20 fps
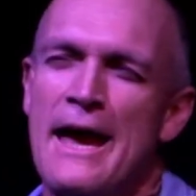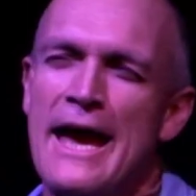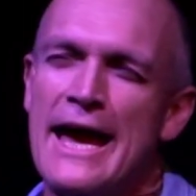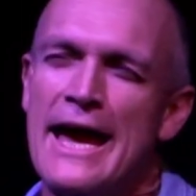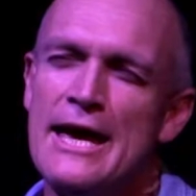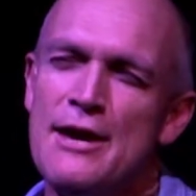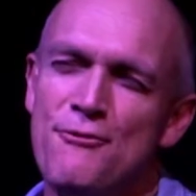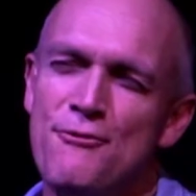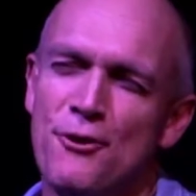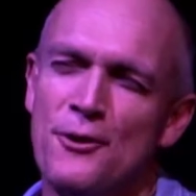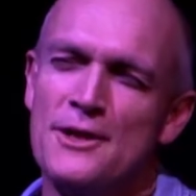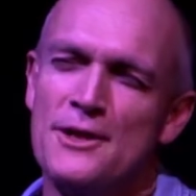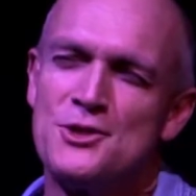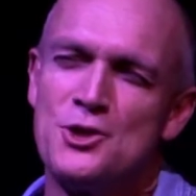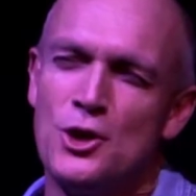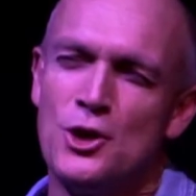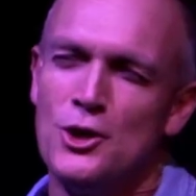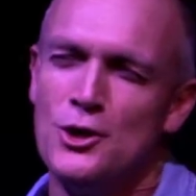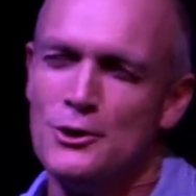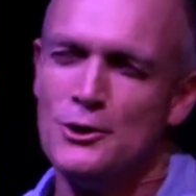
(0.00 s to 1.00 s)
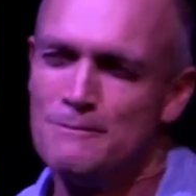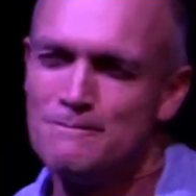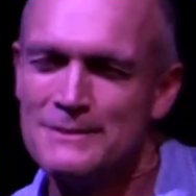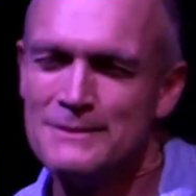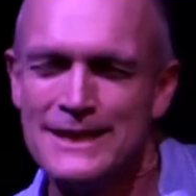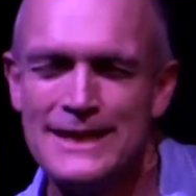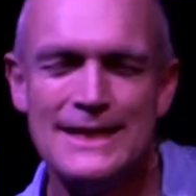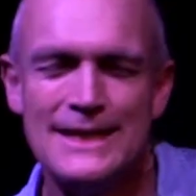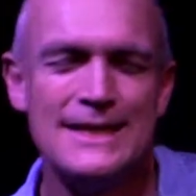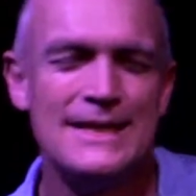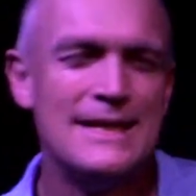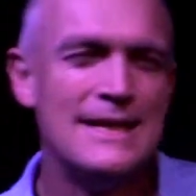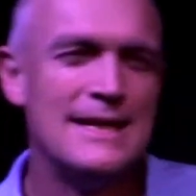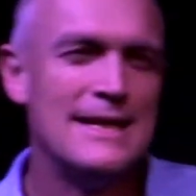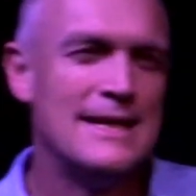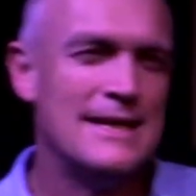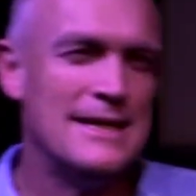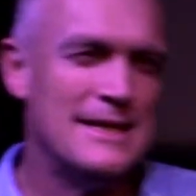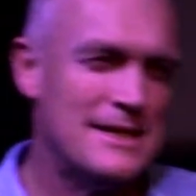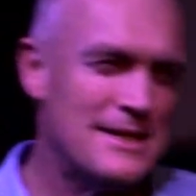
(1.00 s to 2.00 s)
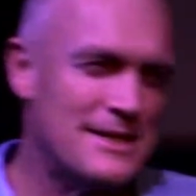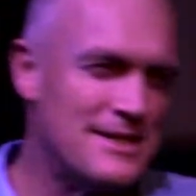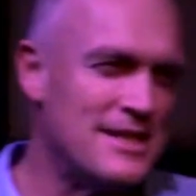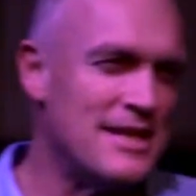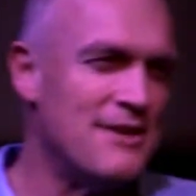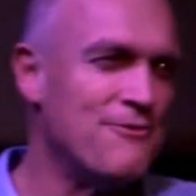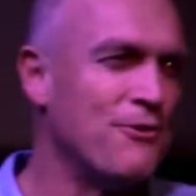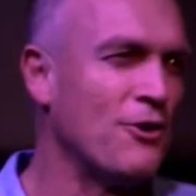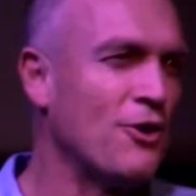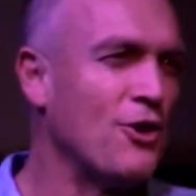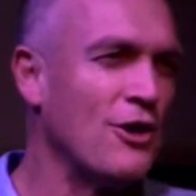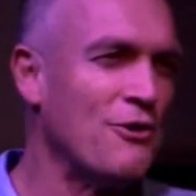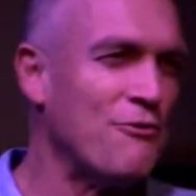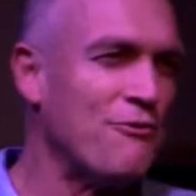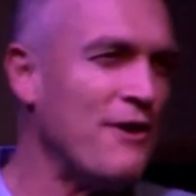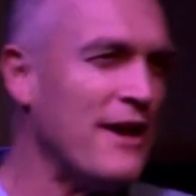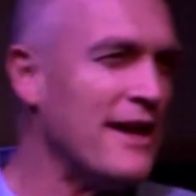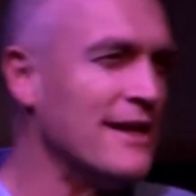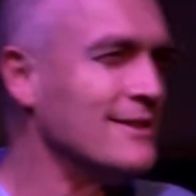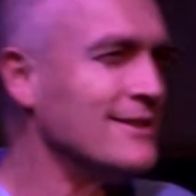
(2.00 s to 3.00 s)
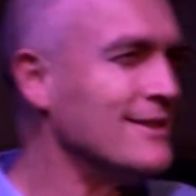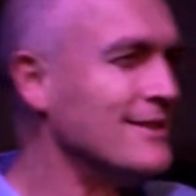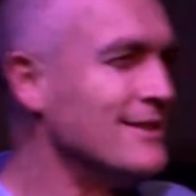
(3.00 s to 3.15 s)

A for adore. C for confess.